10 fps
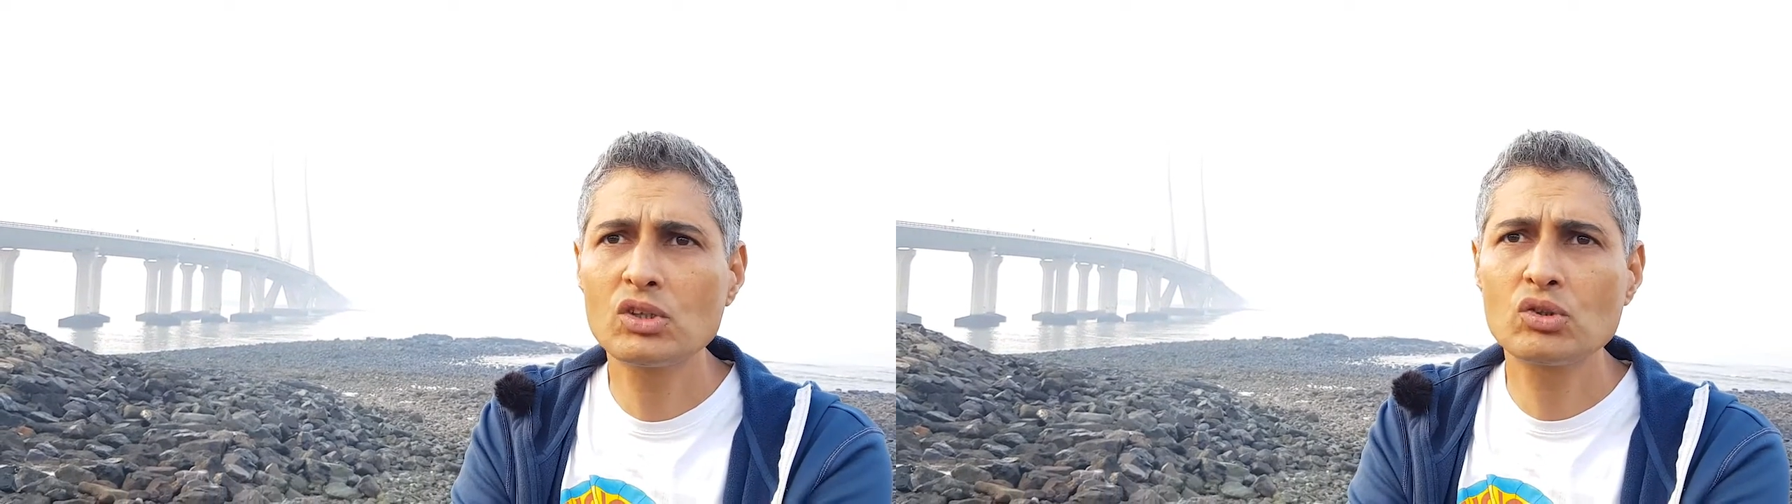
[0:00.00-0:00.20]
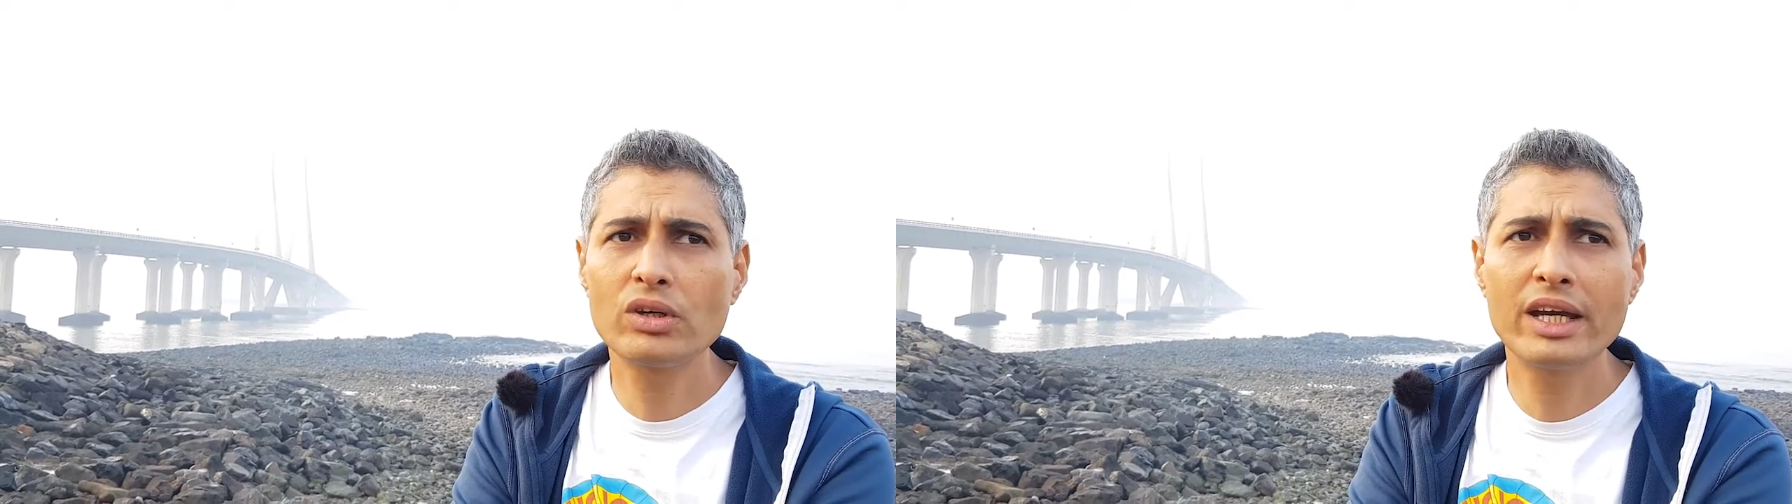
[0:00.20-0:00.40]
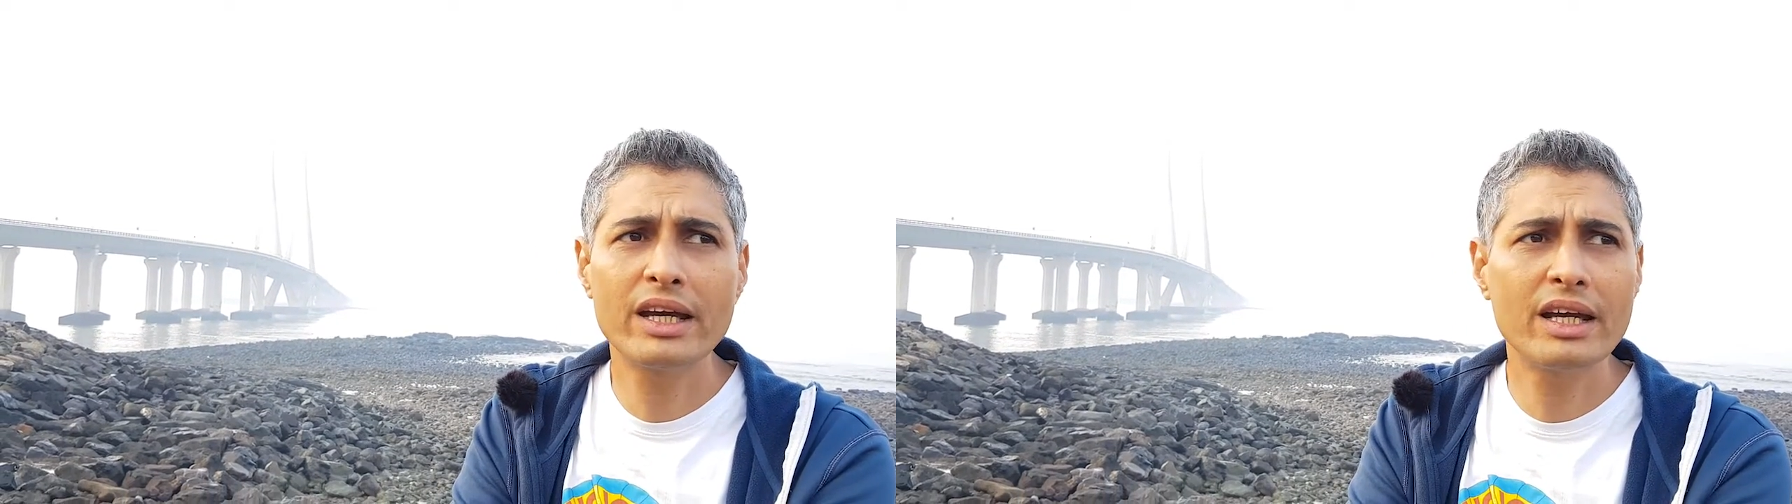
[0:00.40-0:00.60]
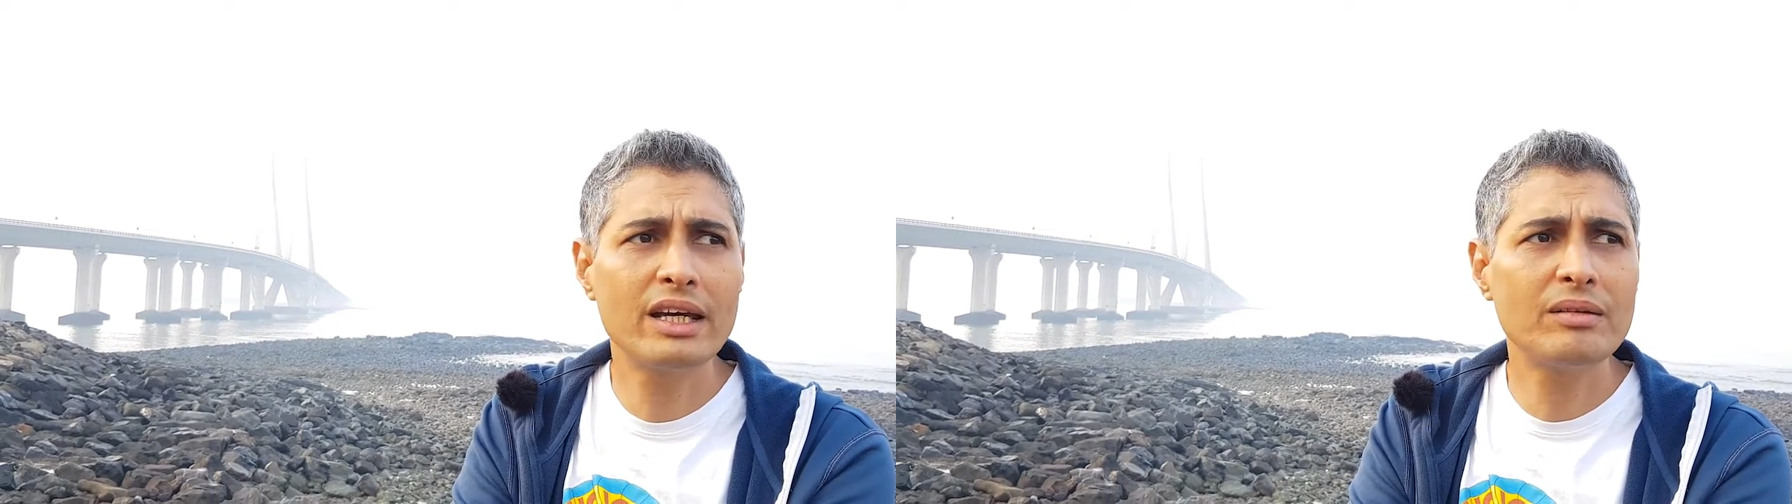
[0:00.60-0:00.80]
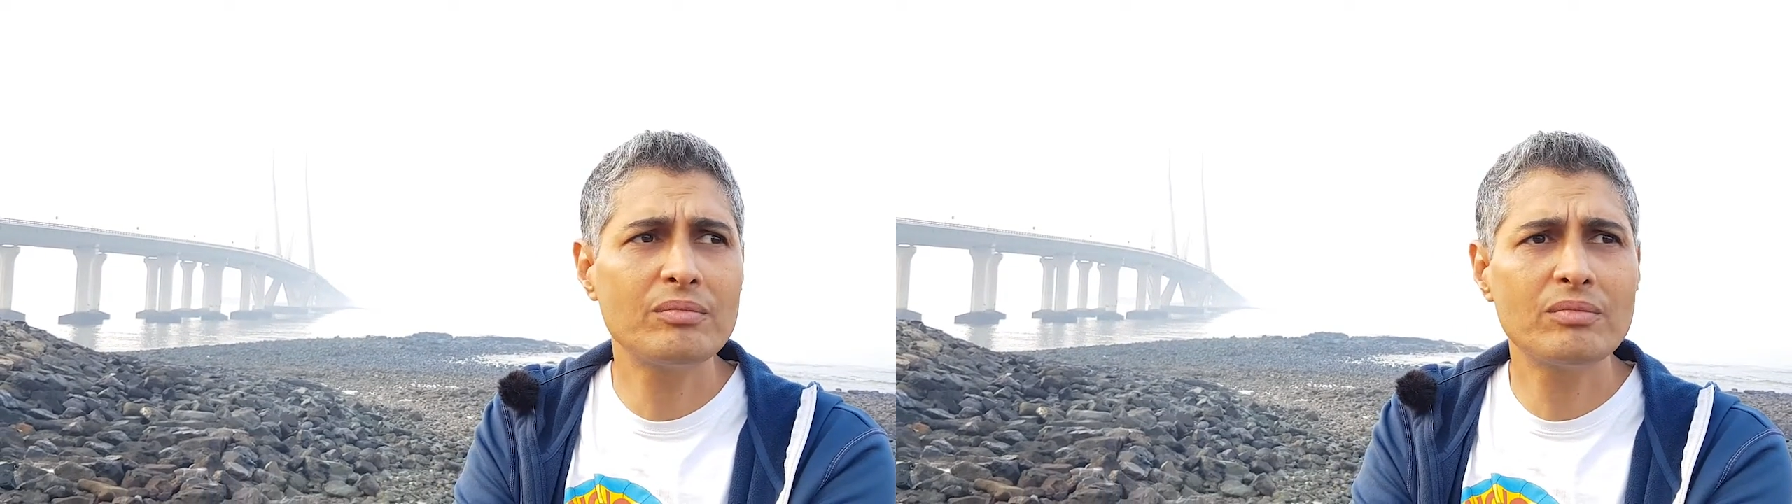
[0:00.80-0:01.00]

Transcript: today,